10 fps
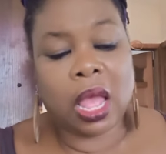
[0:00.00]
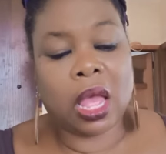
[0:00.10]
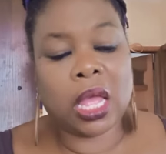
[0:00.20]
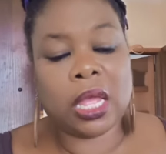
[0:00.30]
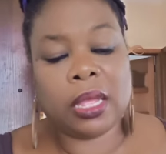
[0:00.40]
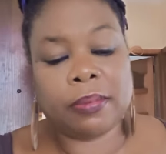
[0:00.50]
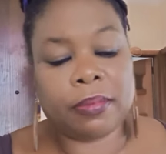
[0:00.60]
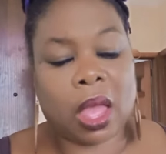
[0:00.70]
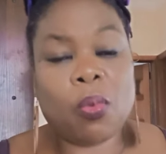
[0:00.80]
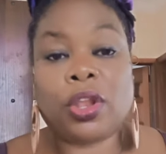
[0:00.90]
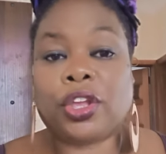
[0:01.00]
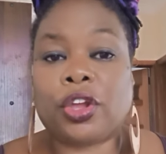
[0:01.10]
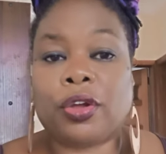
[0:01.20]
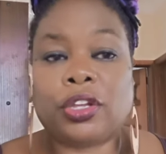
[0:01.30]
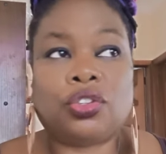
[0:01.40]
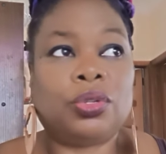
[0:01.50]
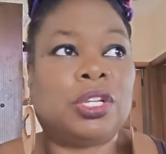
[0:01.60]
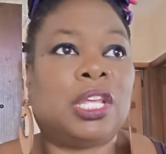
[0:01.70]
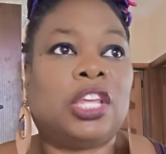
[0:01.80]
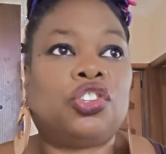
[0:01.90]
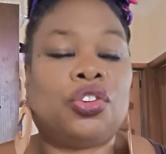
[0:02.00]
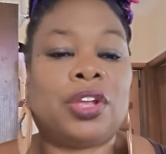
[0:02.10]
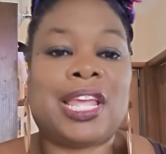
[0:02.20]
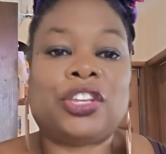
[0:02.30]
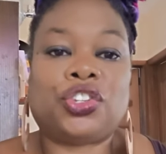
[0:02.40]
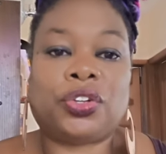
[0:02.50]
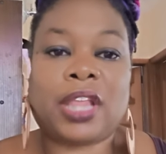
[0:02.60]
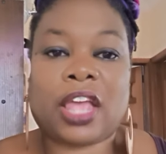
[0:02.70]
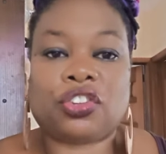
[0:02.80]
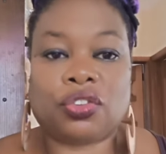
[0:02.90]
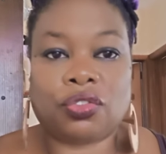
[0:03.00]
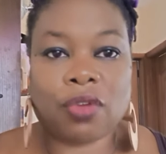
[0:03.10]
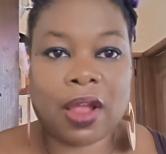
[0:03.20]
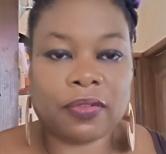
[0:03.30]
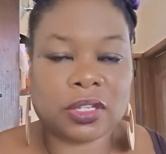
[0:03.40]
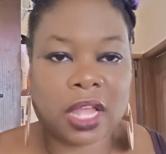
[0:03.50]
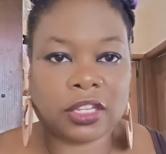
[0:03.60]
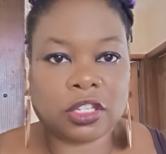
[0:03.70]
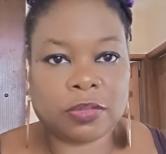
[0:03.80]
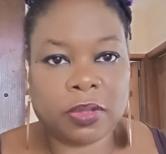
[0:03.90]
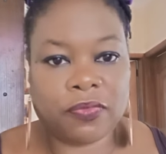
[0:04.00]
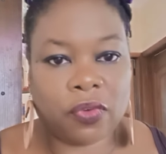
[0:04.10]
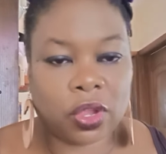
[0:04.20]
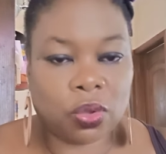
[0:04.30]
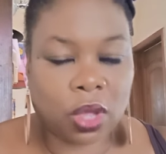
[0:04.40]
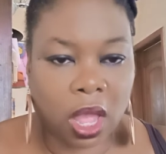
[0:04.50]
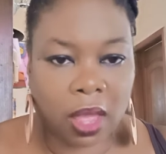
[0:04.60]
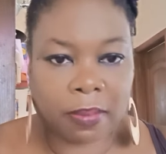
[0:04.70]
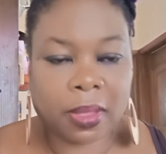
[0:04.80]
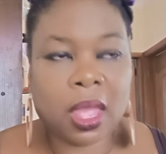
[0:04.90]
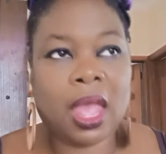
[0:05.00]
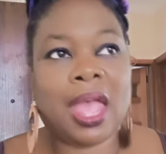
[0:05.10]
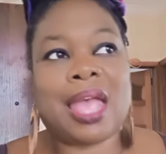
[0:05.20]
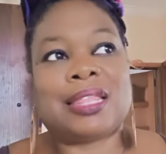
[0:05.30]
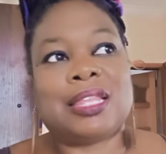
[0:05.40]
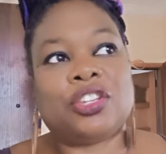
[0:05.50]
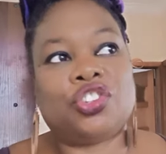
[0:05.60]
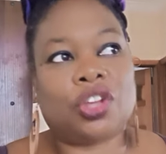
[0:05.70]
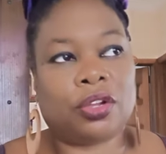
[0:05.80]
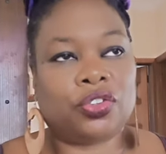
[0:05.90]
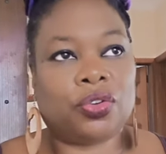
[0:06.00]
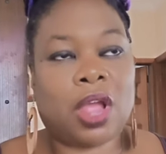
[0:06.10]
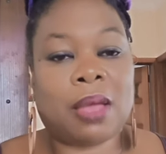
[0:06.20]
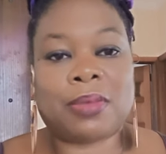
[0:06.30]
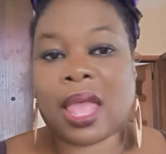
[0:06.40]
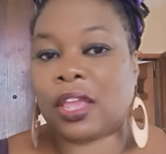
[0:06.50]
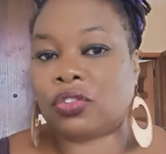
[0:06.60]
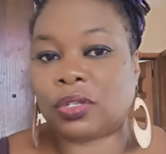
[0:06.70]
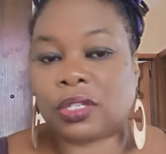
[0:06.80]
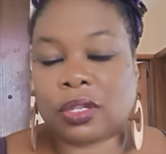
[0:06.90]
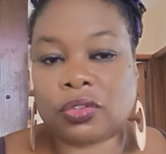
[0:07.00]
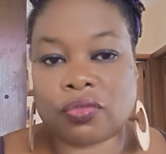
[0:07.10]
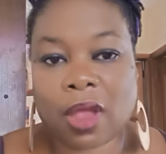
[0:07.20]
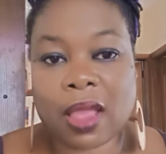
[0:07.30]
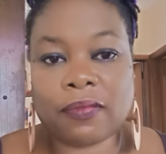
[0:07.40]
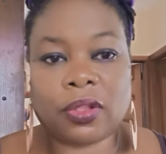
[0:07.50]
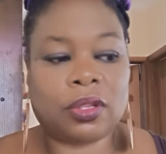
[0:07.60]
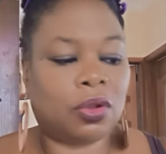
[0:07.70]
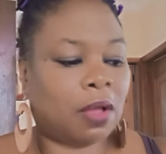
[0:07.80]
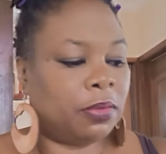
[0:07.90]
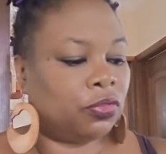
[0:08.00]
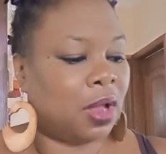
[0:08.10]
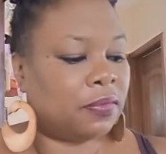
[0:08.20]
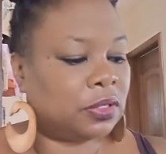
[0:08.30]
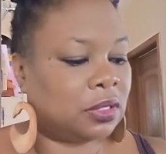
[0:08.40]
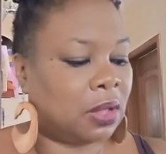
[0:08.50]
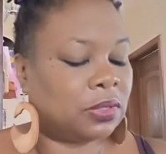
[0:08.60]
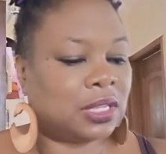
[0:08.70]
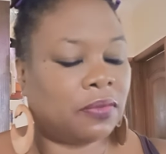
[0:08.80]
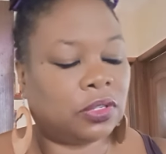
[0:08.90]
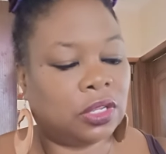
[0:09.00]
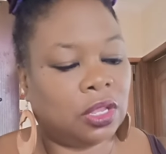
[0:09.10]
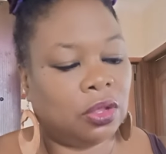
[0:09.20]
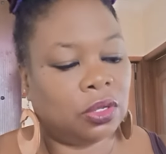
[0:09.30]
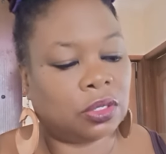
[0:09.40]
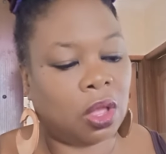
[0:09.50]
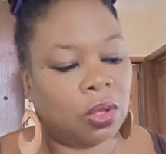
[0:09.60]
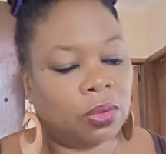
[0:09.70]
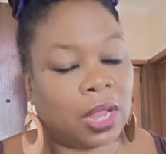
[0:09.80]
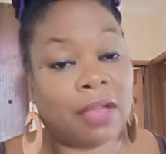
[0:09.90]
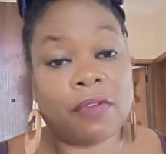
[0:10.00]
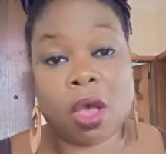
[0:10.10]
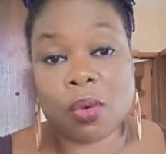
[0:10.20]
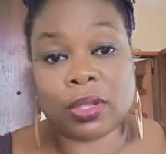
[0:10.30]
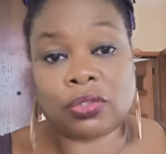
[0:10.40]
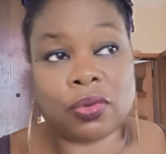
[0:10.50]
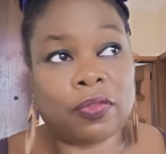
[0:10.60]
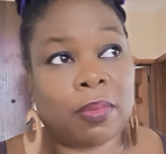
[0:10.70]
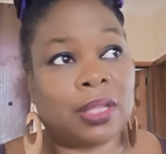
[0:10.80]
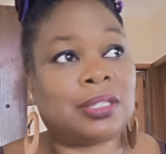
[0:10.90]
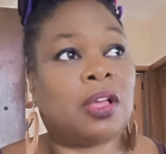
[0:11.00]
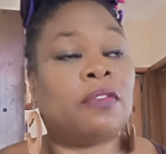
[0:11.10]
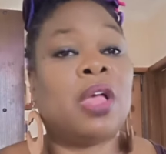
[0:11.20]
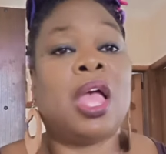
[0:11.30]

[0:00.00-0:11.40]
I want to encourage you to get your international driver's license before you come. At this juncture, I'm not interested in driving. I've been driving since I was 17 years old. I've always driven myself.